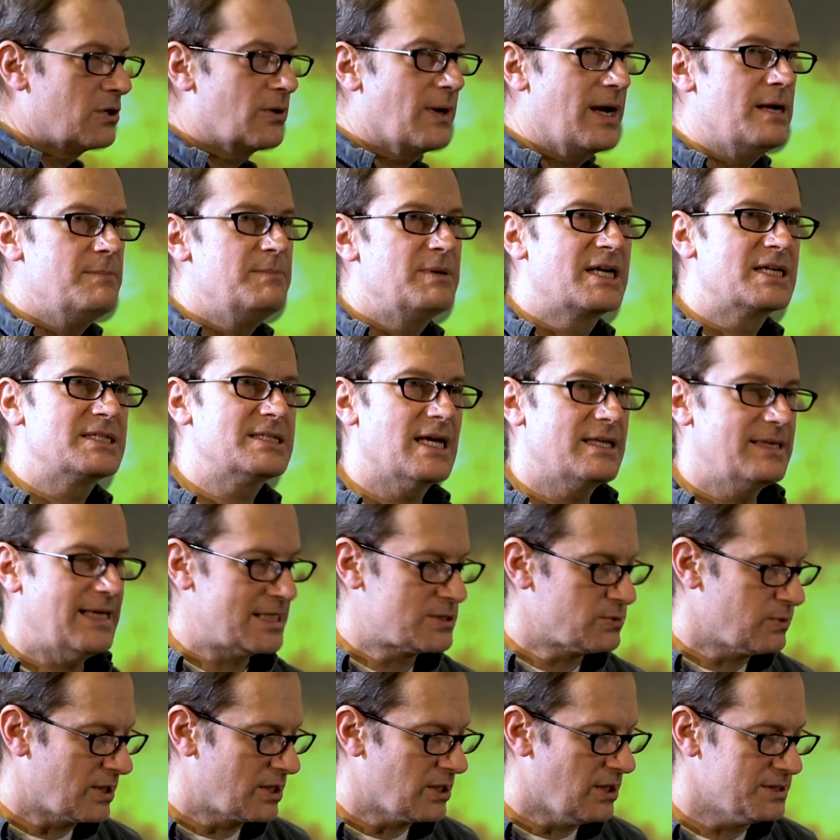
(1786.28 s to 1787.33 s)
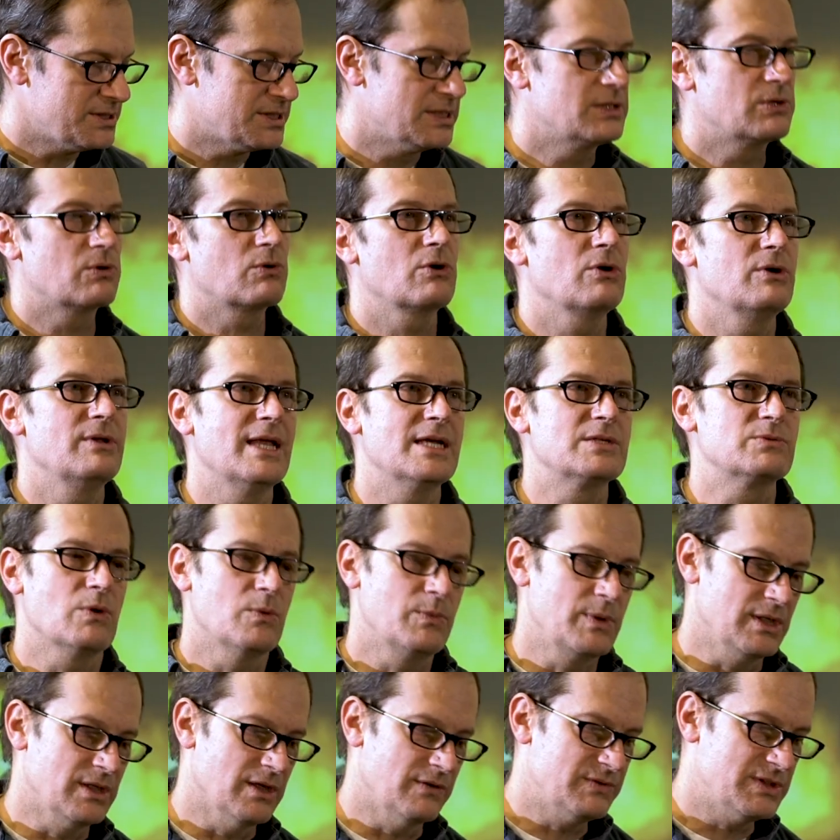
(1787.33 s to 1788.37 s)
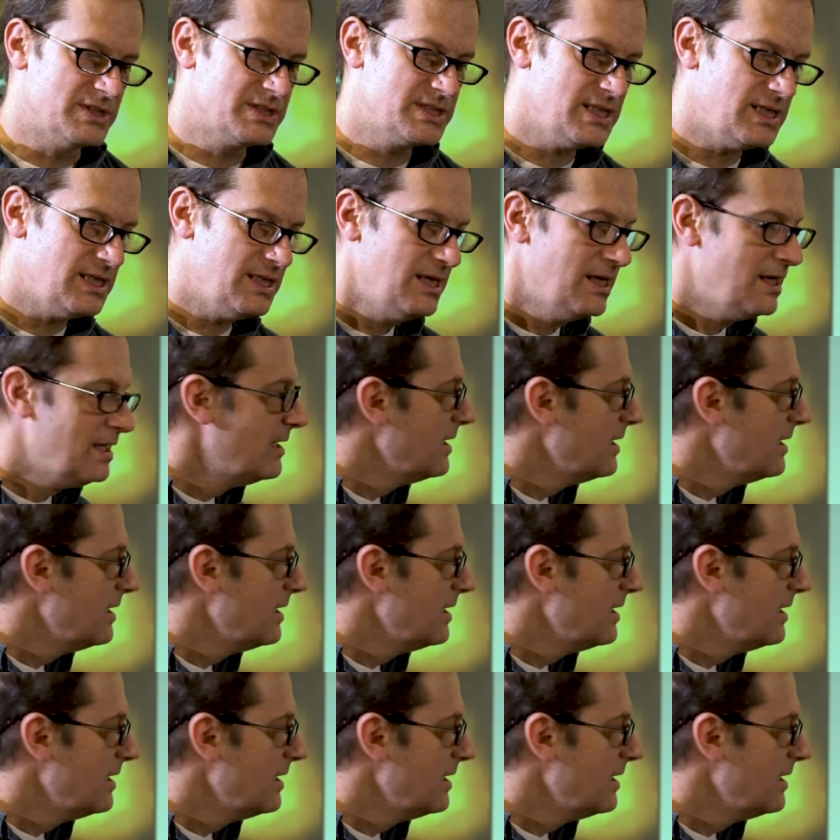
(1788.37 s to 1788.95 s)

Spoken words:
great because that's what causes the aurora, and that's what we love to see.